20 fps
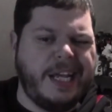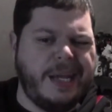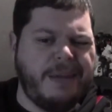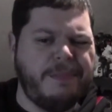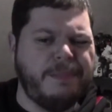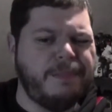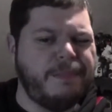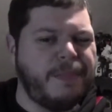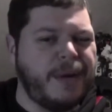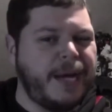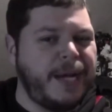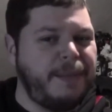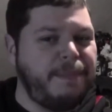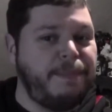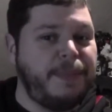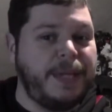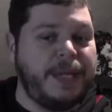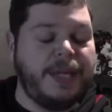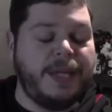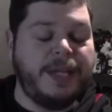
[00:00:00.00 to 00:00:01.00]
you might
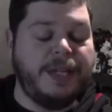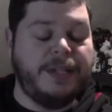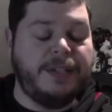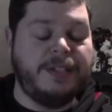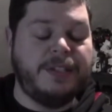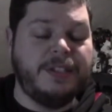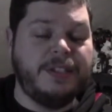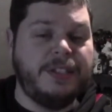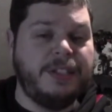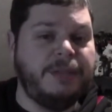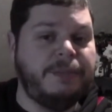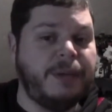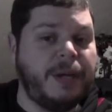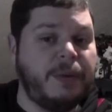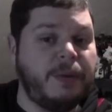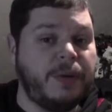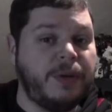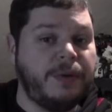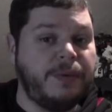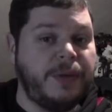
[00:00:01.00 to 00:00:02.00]

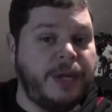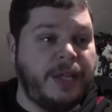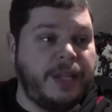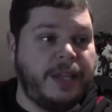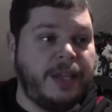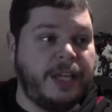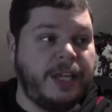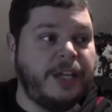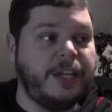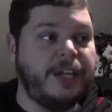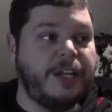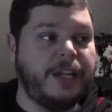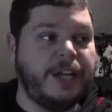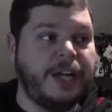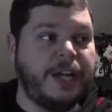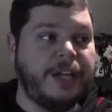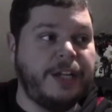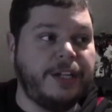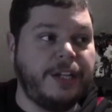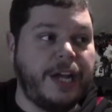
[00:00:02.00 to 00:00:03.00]
want to rethink it
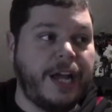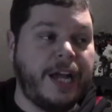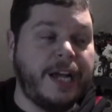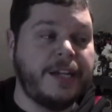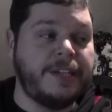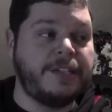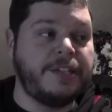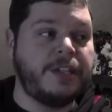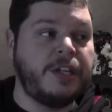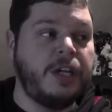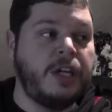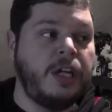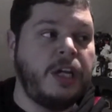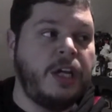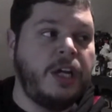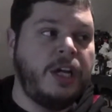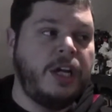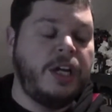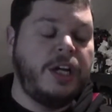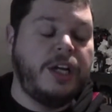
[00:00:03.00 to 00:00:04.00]
and ask
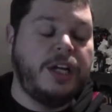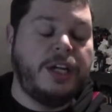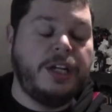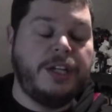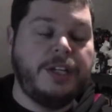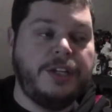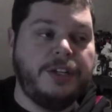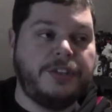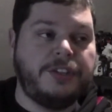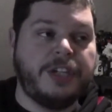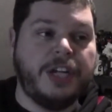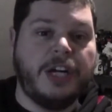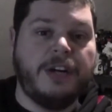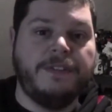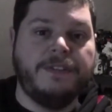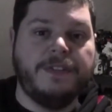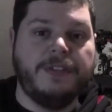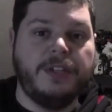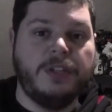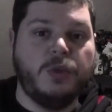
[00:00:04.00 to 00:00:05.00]

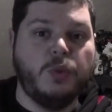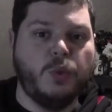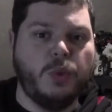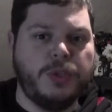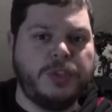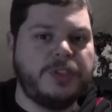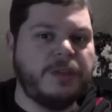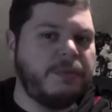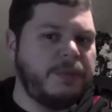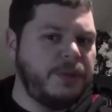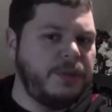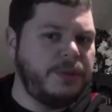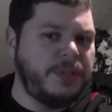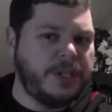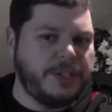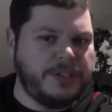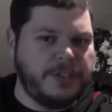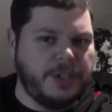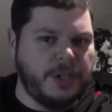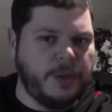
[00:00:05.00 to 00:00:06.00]
yourself, would someone who
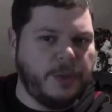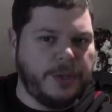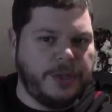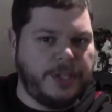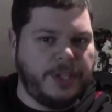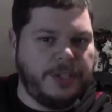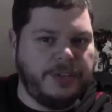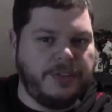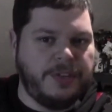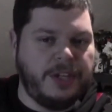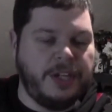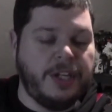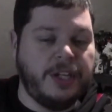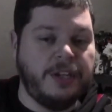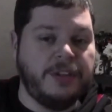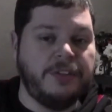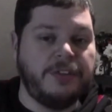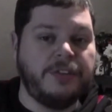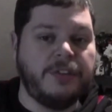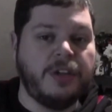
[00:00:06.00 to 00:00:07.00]
doesn't know what this
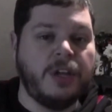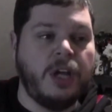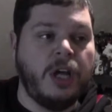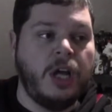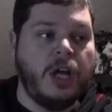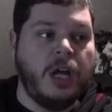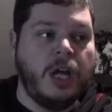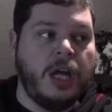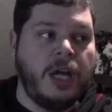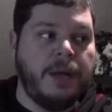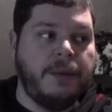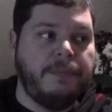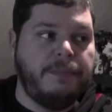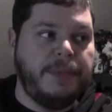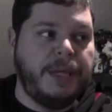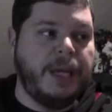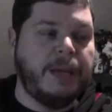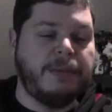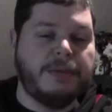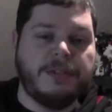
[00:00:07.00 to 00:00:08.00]
is
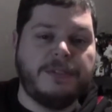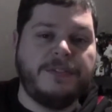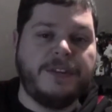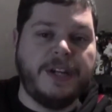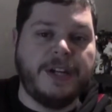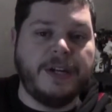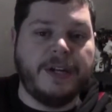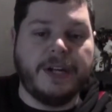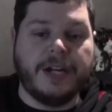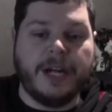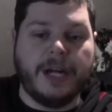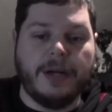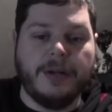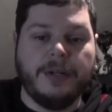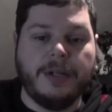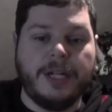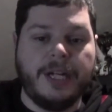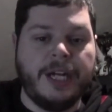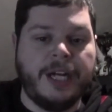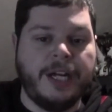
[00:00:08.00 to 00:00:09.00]
be able to figure it
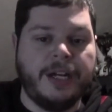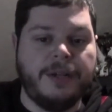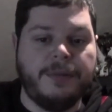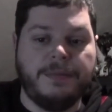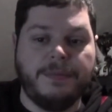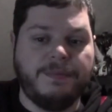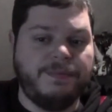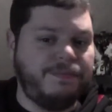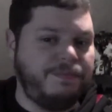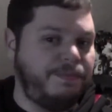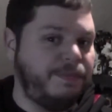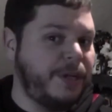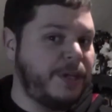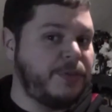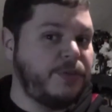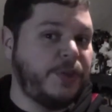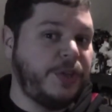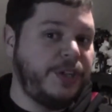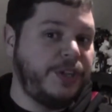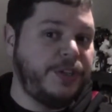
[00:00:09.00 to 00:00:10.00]
out? And
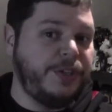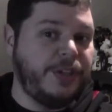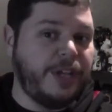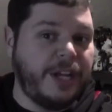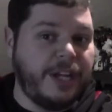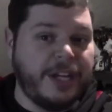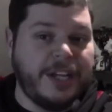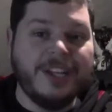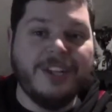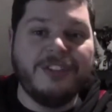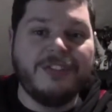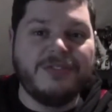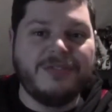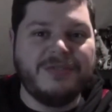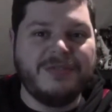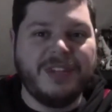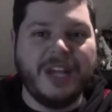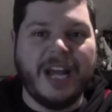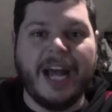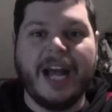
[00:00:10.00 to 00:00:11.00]
best way to do that is
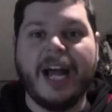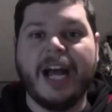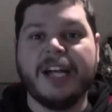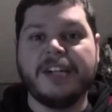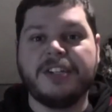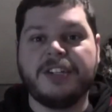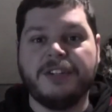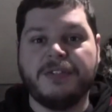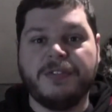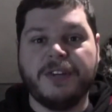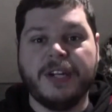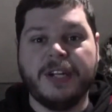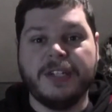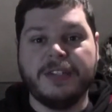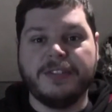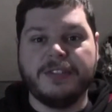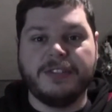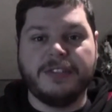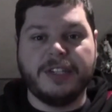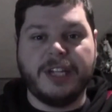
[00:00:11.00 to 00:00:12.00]
ask your
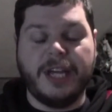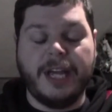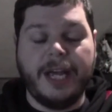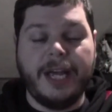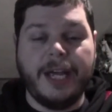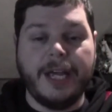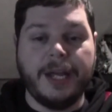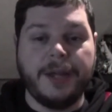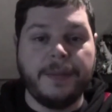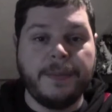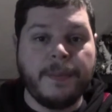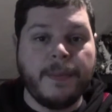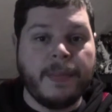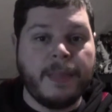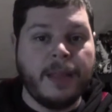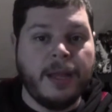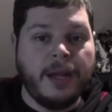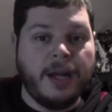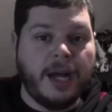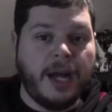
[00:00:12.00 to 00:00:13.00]
friends and say, hey,
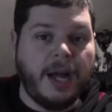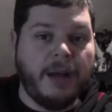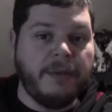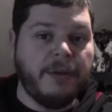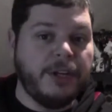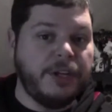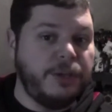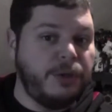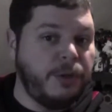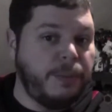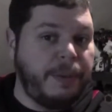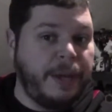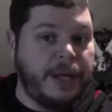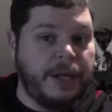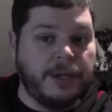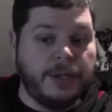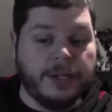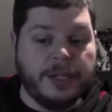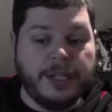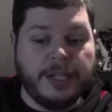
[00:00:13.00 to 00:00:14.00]
I'm going to do a
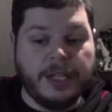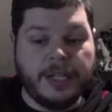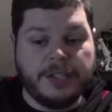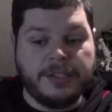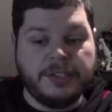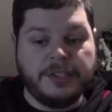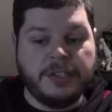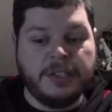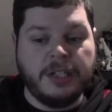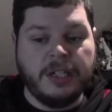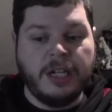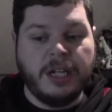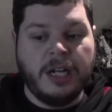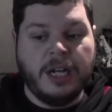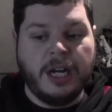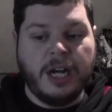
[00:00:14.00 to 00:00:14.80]
panel on this.